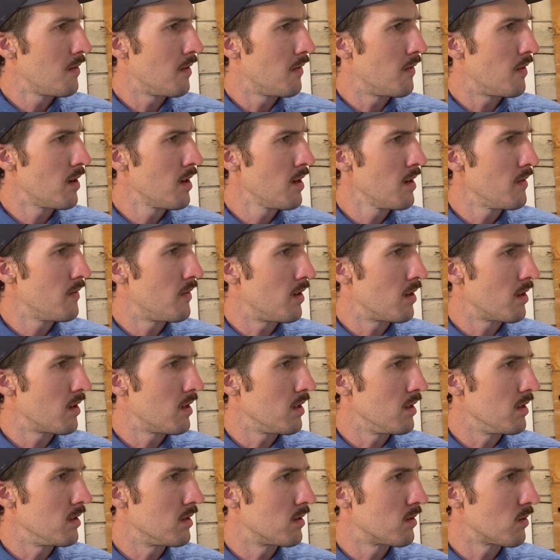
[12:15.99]
very
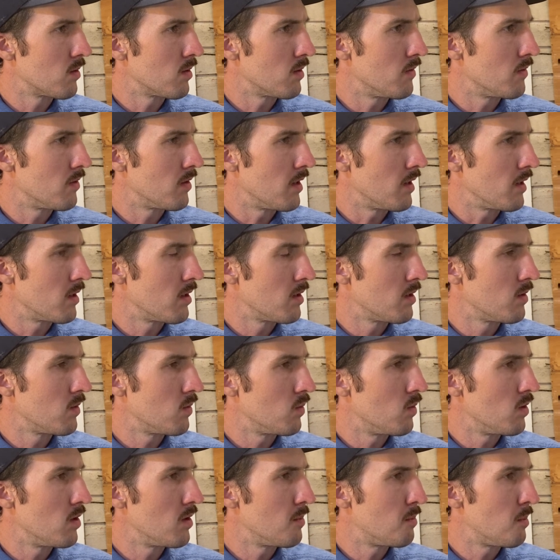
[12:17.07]
funky sort of like
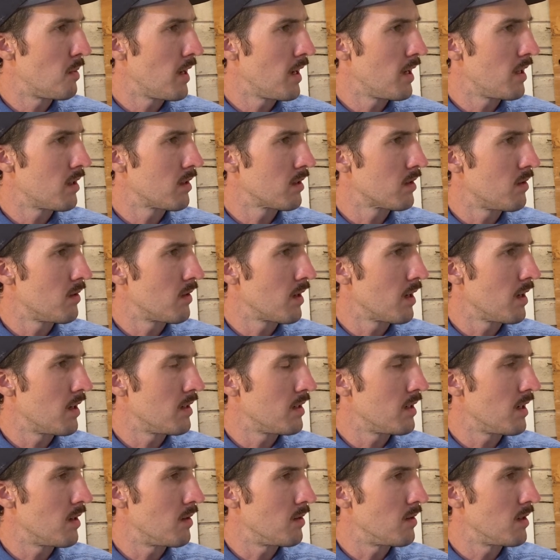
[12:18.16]
wood panel going on
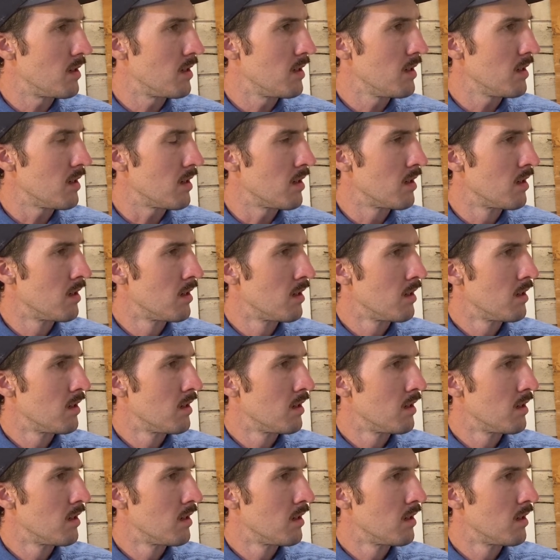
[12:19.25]
down here